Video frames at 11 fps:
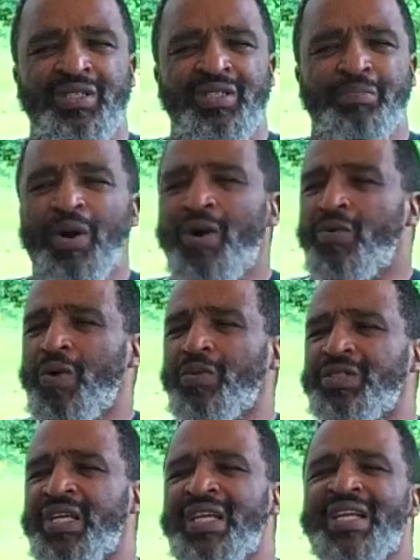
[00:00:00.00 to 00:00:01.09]
Paul wrote
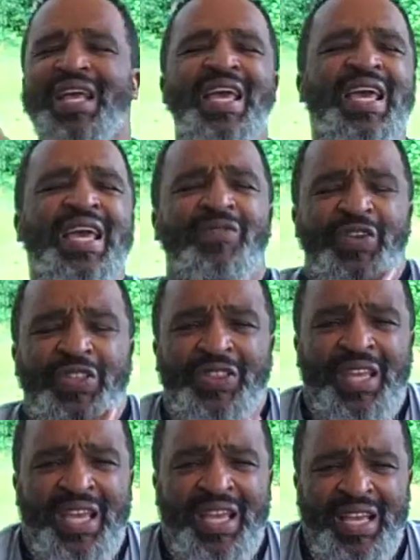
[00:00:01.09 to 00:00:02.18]
and said, in
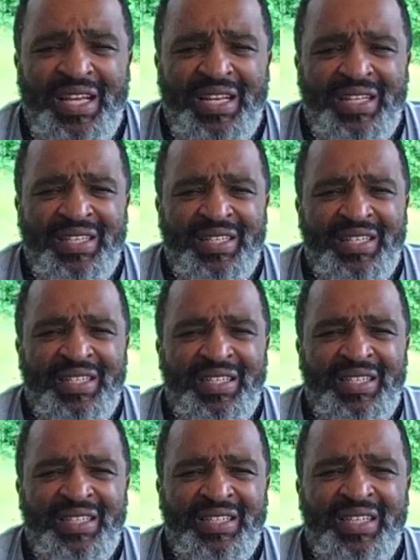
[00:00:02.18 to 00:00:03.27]
everything,
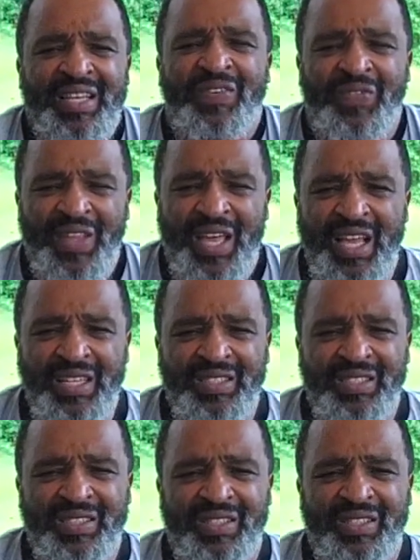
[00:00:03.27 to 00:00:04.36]
give
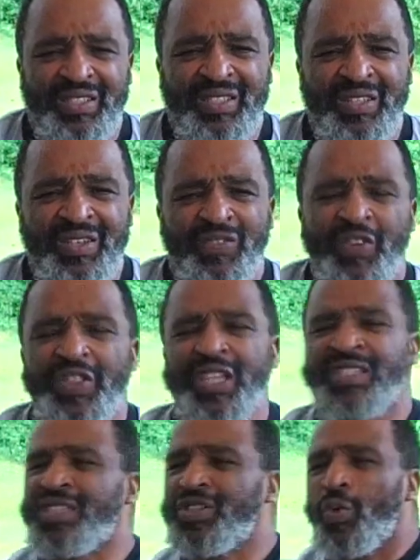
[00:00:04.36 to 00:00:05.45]
thanks. For
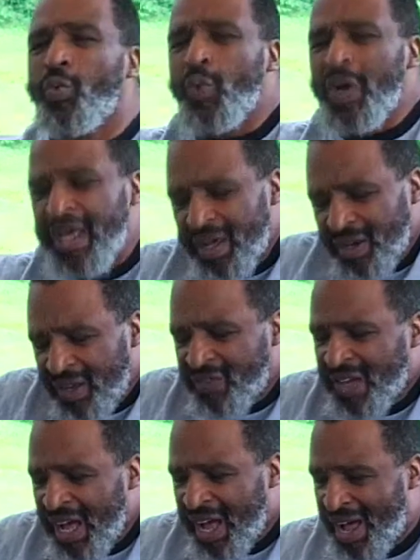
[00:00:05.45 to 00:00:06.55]
this is the will of
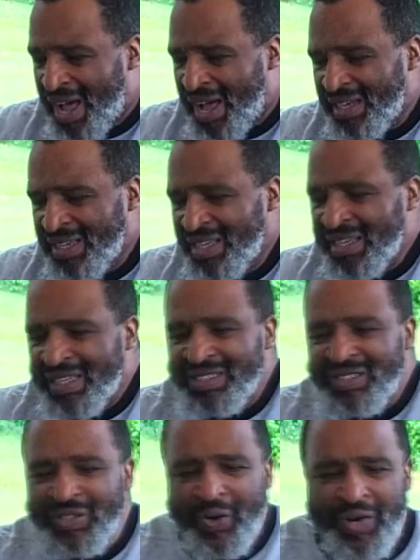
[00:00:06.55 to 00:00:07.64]
God
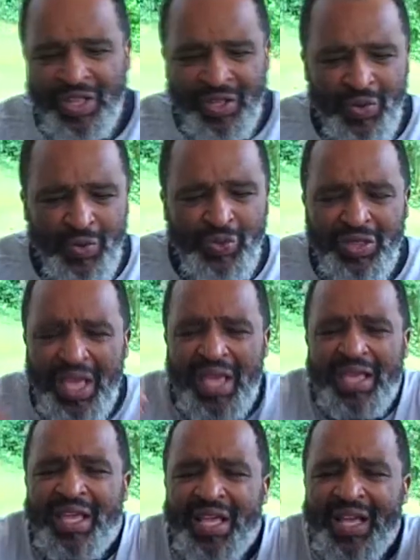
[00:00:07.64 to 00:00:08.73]
concerning you.
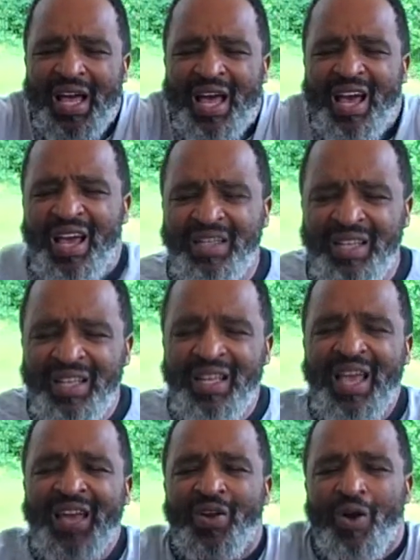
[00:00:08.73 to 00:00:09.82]
Thanking God
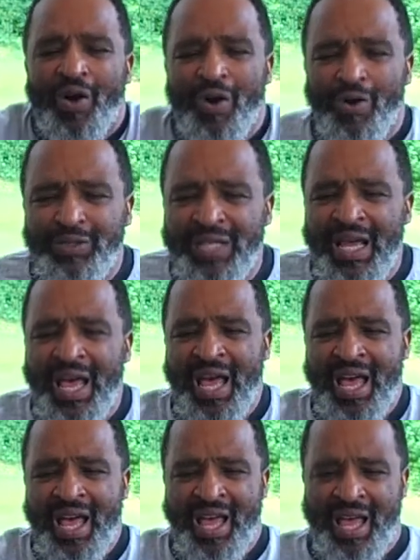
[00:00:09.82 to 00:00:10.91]
at all
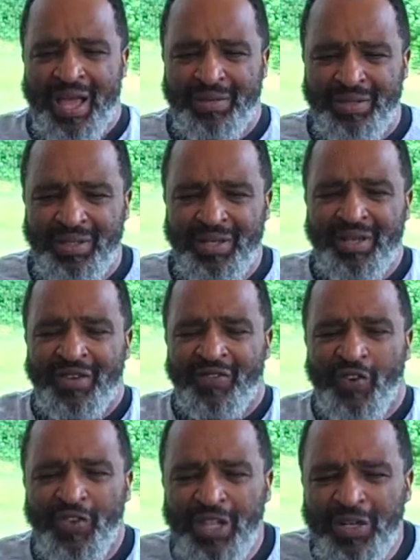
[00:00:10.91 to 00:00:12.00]
times
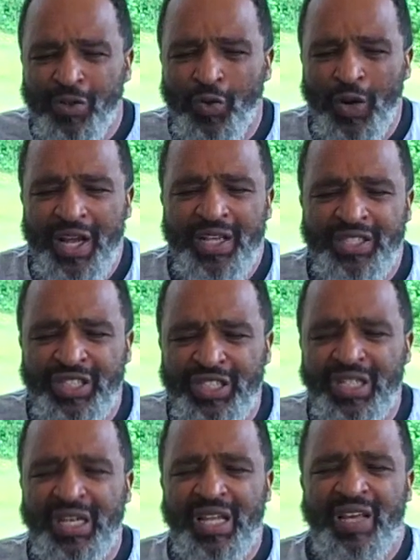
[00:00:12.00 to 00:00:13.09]
for the gracious
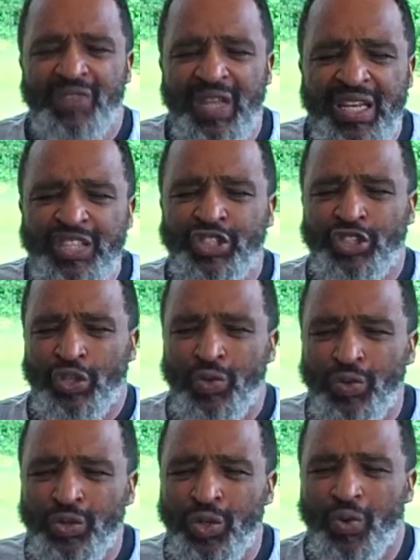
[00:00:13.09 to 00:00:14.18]
love that he's
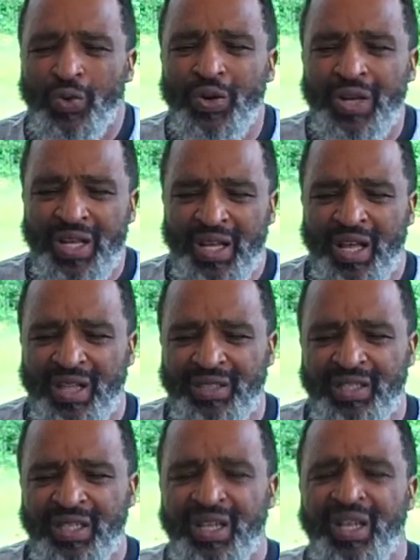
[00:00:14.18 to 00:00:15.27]
shown toward us.
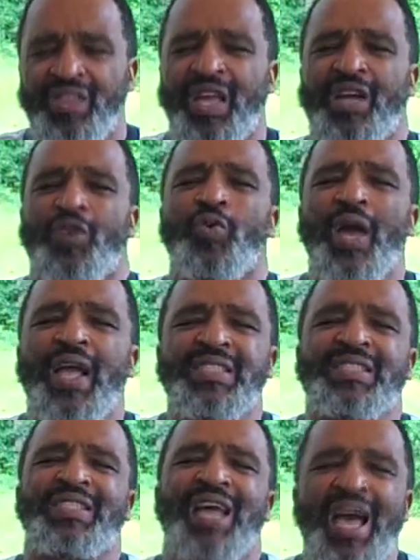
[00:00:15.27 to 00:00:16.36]
That Christ
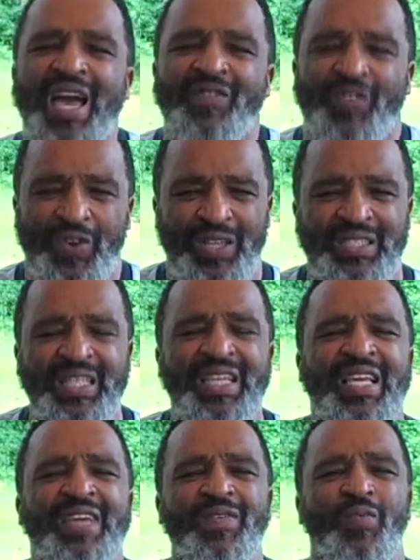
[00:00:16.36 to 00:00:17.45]
died for us
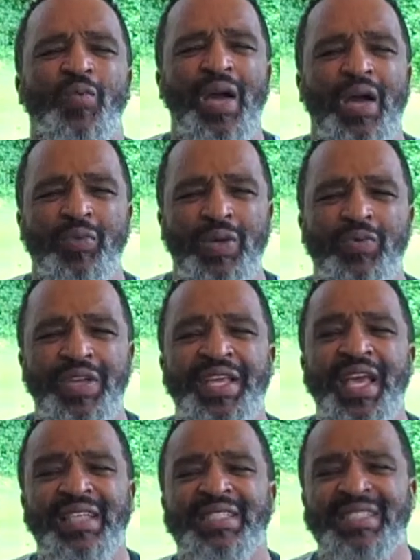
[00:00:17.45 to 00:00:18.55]
even while we were
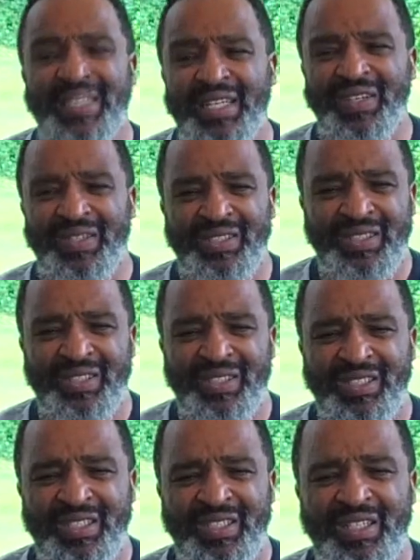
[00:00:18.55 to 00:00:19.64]
yet sinners.
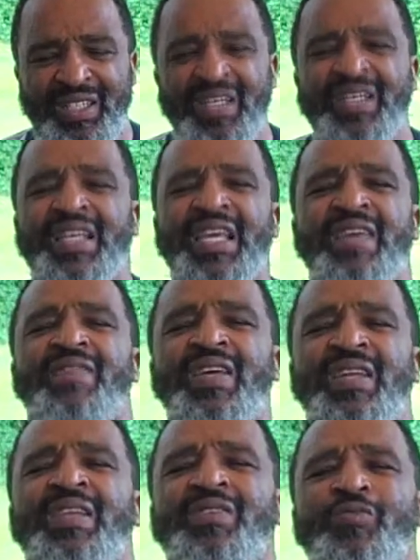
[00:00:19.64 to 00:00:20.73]

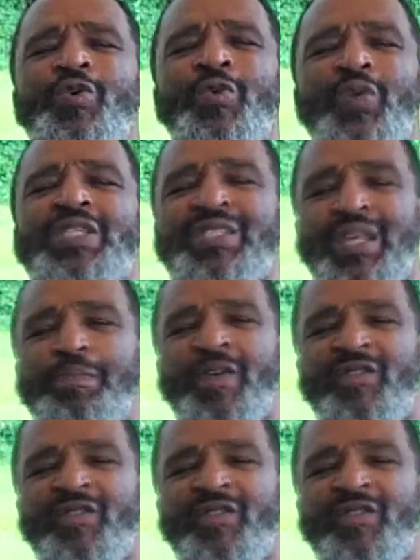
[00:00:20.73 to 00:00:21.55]
Even when we slip and